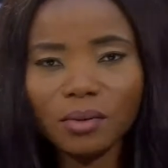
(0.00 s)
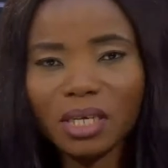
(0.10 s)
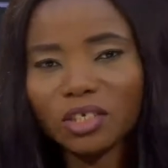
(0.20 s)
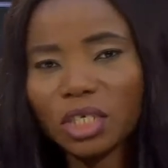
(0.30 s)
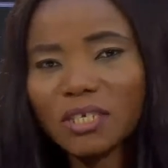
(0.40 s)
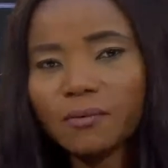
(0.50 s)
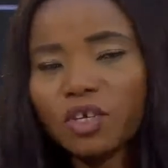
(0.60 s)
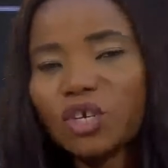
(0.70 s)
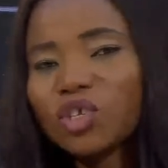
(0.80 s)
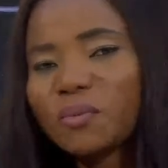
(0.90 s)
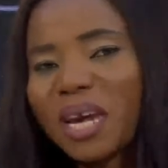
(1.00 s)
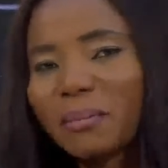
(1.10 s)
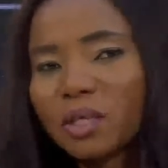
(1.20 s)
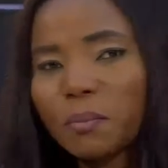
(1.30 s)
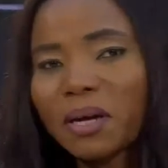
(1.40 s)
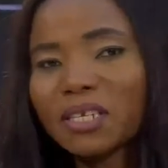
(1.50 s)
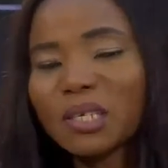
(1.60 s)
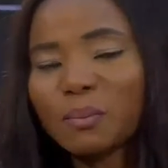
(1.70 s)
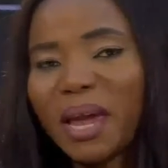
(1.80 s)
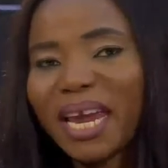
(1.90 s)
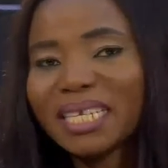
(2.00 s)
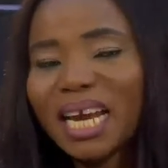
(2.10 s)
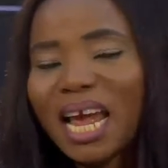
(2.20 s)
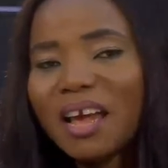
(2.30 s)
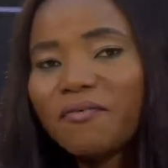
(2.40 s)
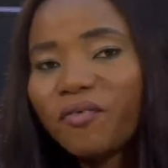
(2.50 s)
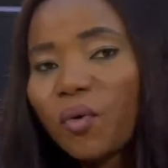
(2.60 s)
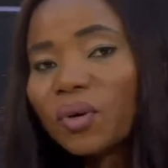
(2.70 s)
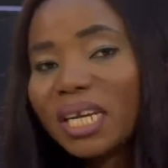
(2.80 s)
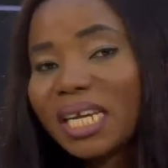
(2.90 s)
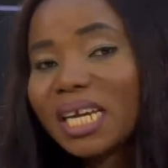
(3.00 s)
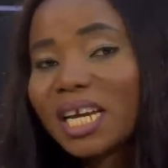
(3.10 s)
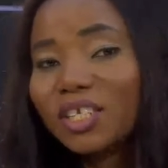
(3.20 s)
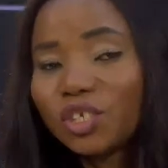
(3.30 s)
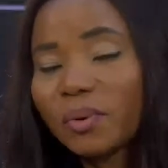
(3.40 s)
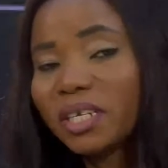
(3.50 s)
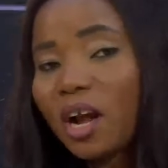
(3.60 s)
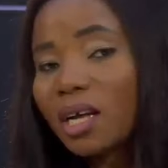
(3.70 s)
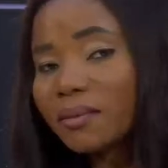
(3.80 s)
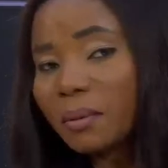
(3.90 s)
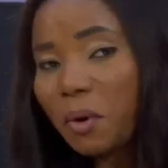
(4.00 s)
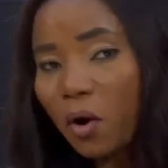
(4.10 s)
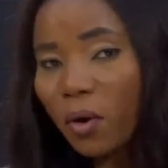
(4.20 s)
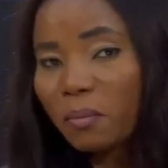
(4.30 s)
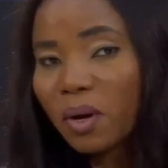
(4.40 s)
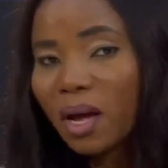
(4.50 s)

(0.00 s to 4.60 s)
actually it's for you to be able to participate fully during the course of the program.